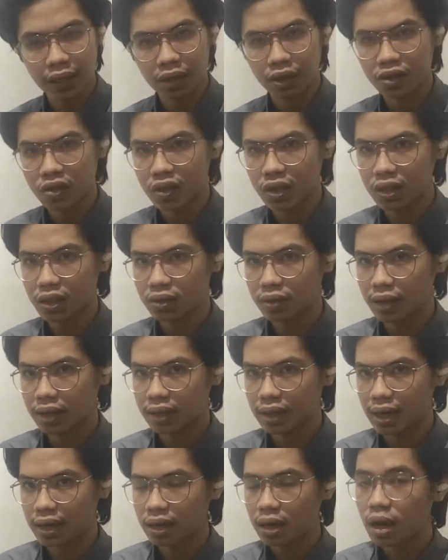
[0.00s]
considering
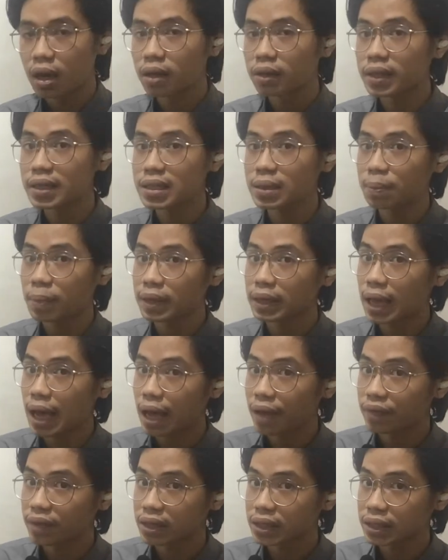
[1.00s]
that despite
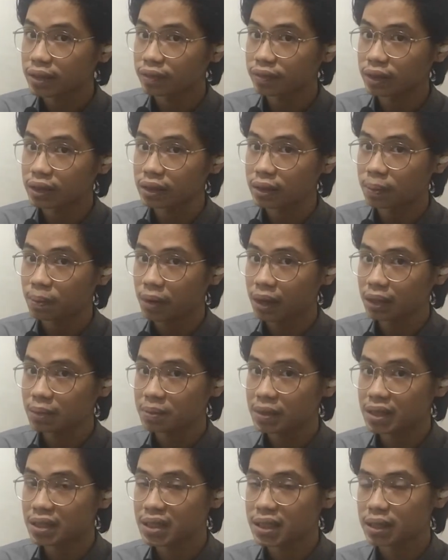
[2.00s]
having different
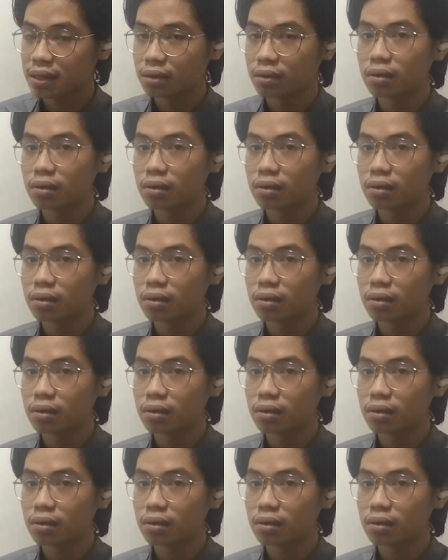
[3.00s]
departments,